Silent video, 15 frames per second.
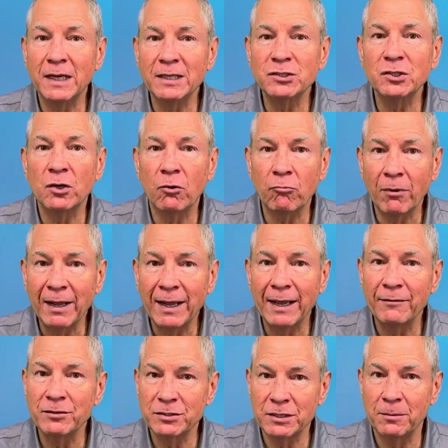doesn't
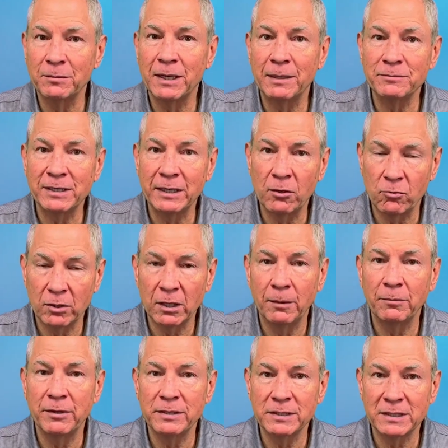arrive, and sometimes they don't
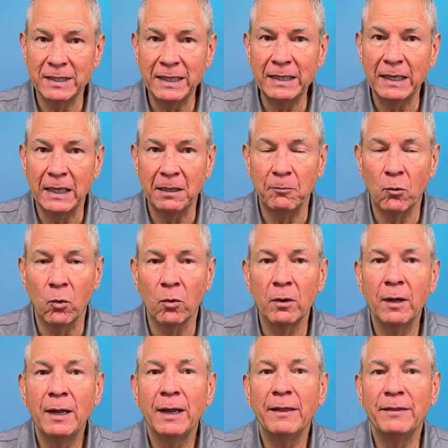come to the scene anymore,
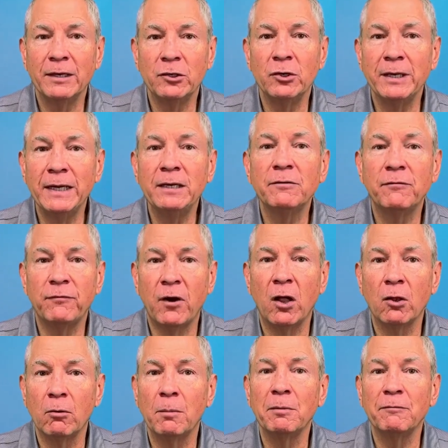then you need to
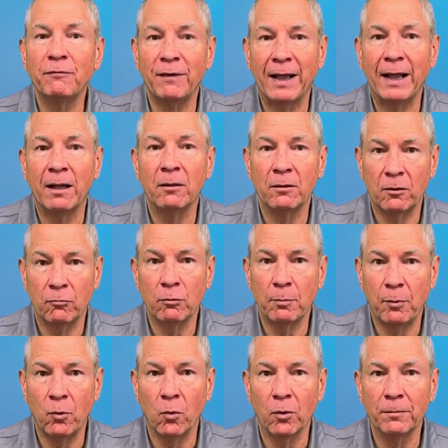follow up and file a
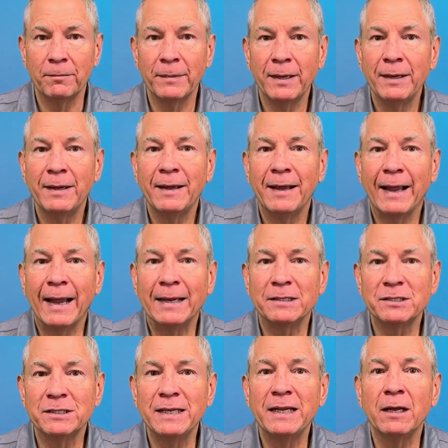report
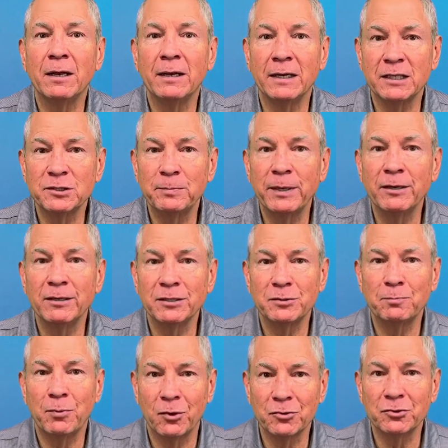and seek an
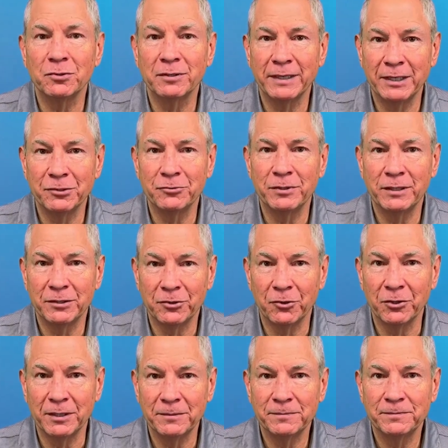experienced personal injury
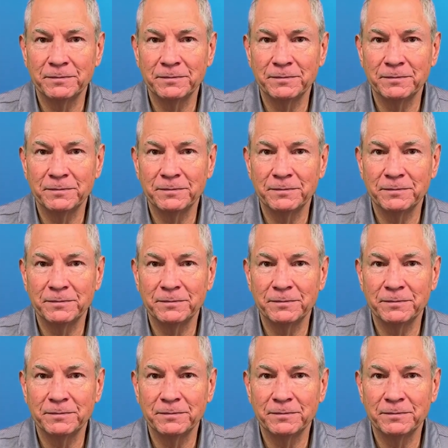attorney.